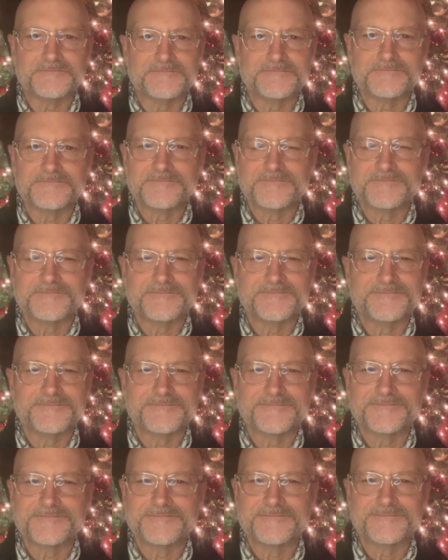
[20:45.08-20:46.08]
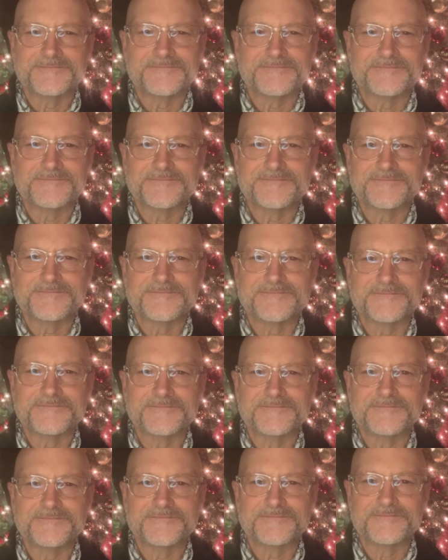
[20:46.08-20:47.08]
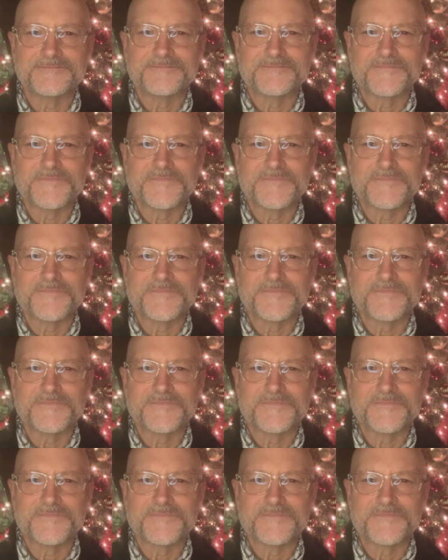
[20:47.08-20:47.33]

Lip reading: No one is speaking in this clip.